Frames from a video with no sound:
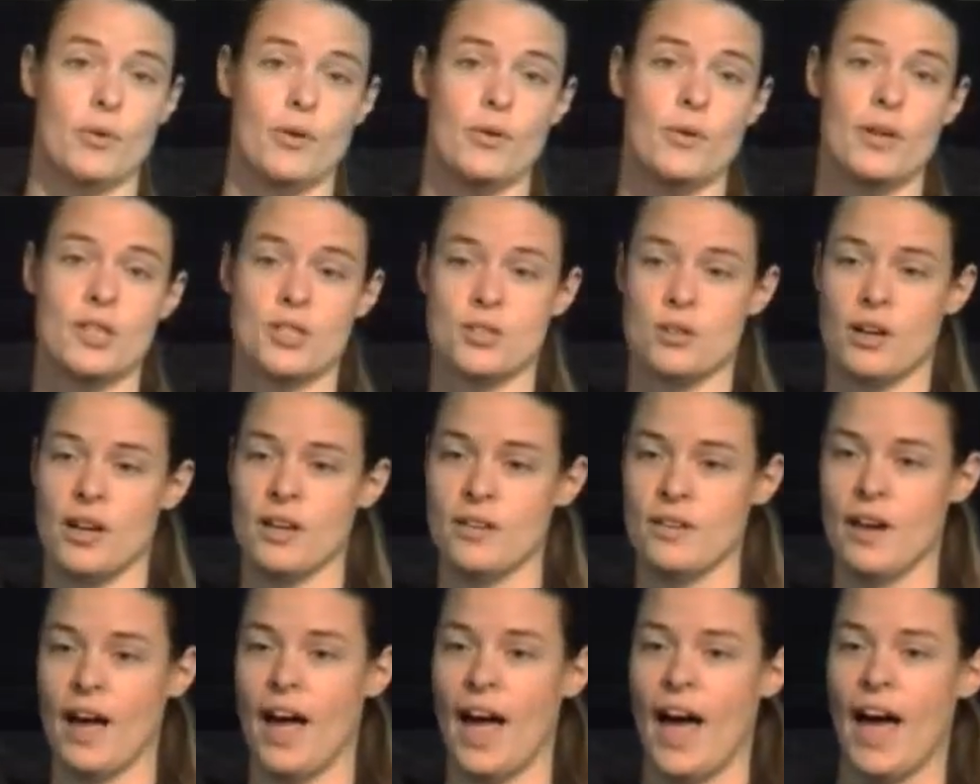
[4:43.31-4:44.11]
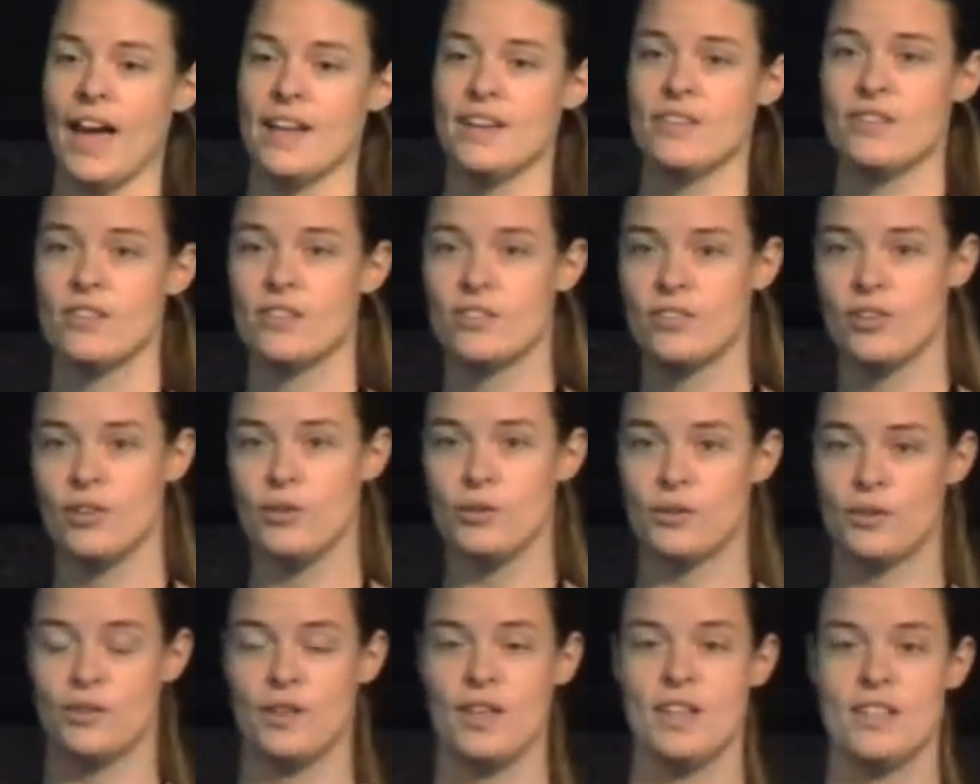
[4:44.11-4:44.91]
Who has tried to add
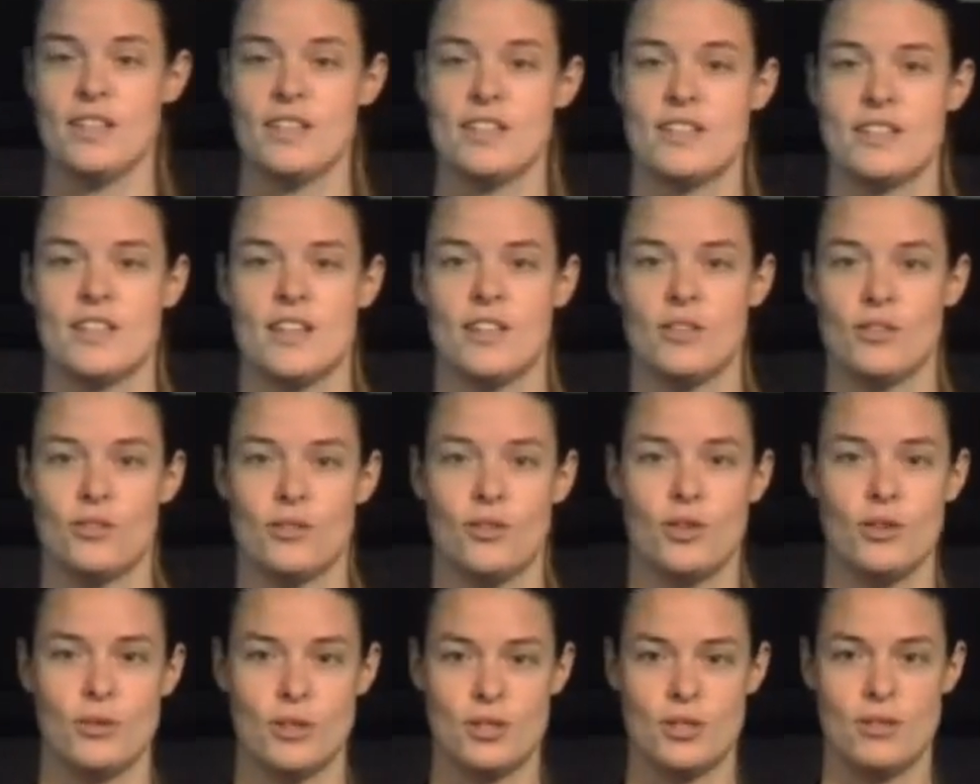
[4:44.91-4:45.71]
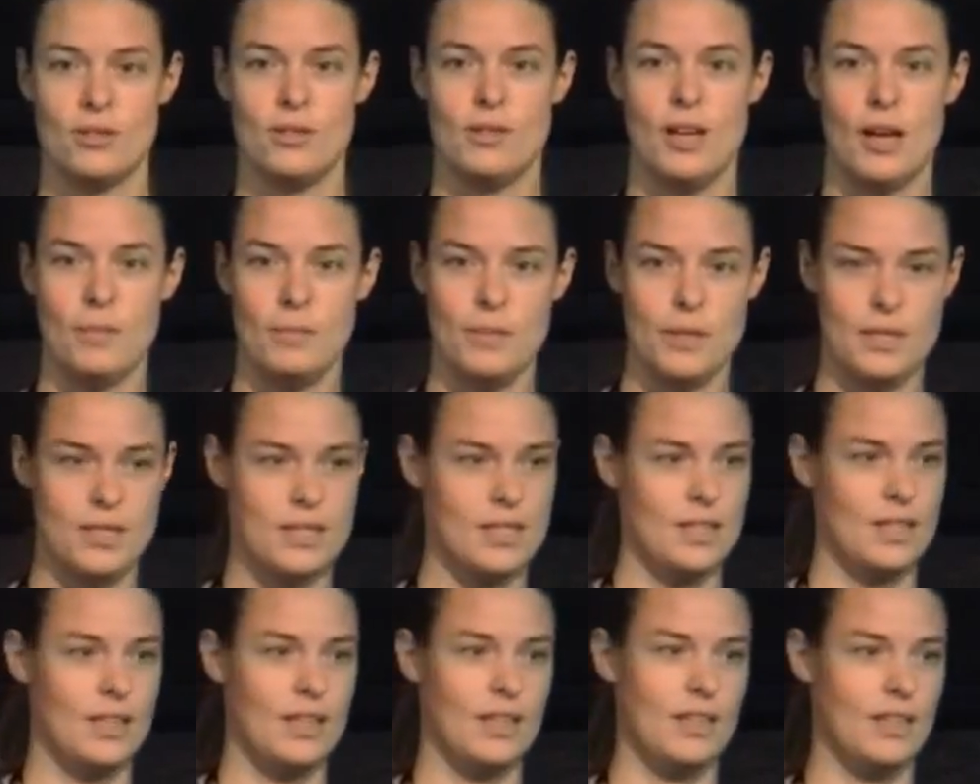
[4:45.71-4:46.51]
2 things, and you thought it was 2 numbers,
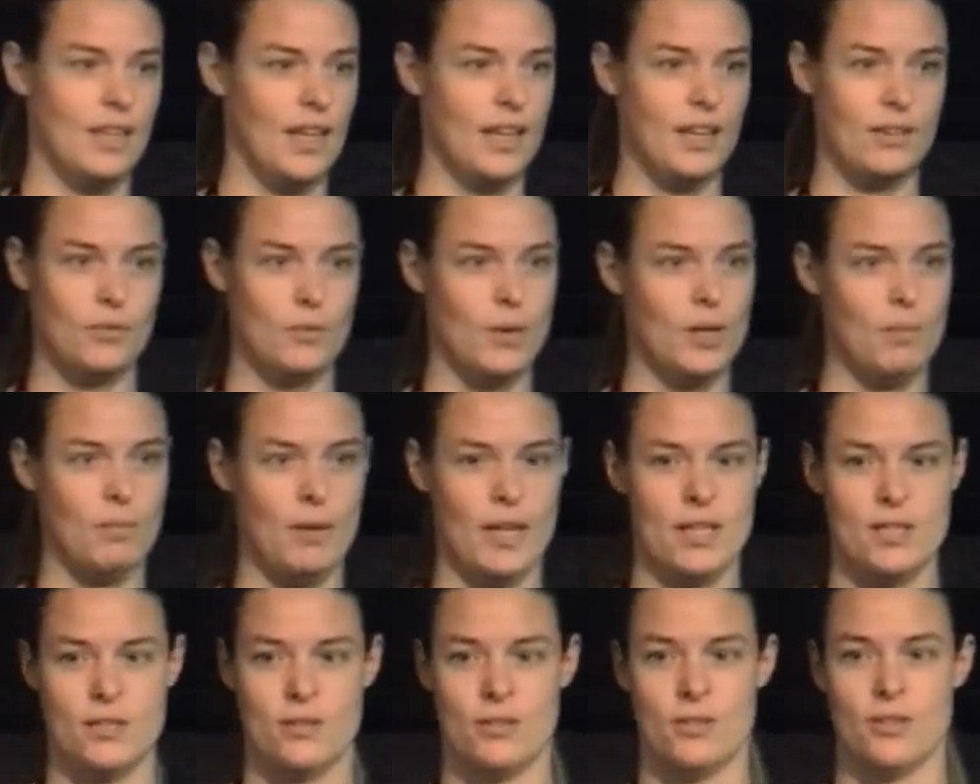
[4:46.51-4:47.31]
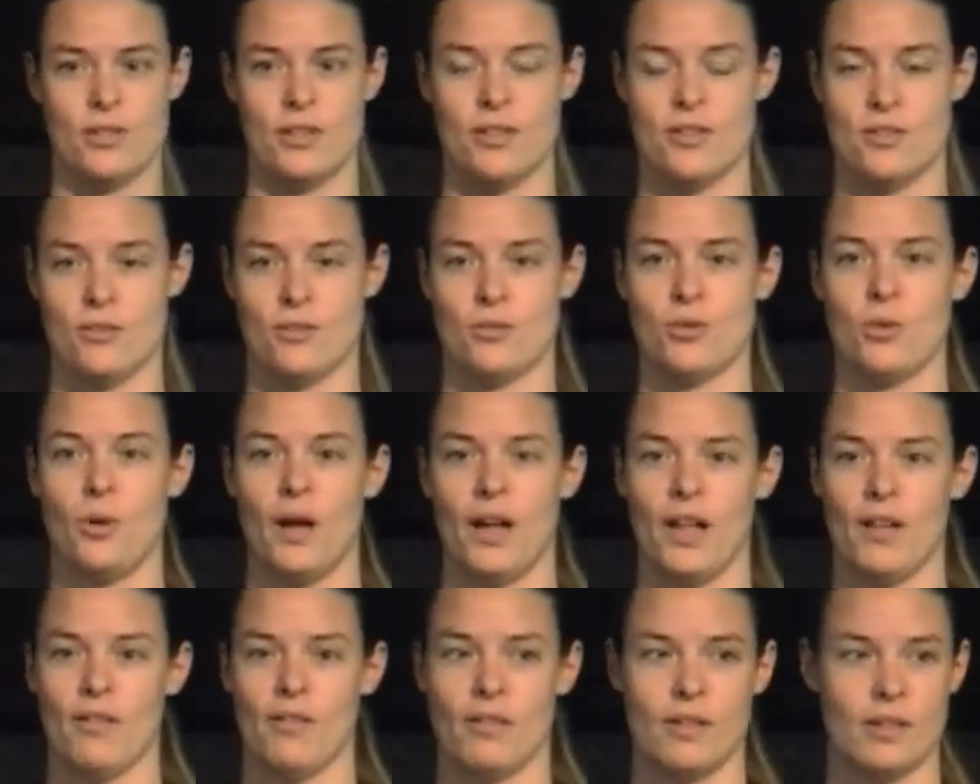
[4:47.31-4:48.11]
and then 1 + 2 turns to
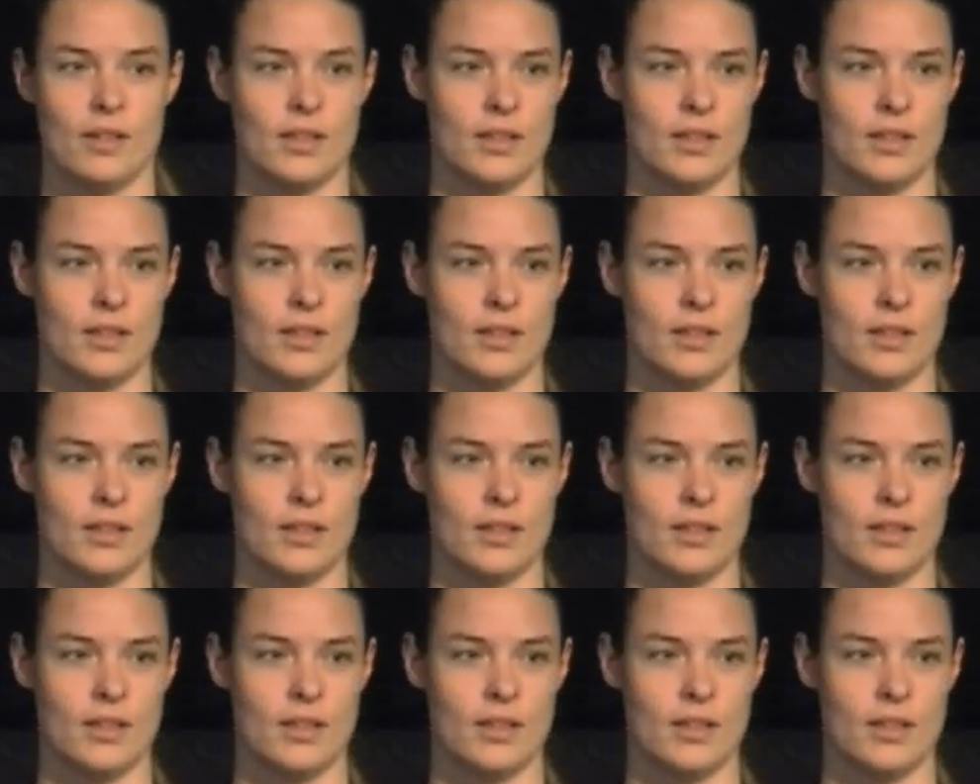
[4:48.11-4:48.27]
12?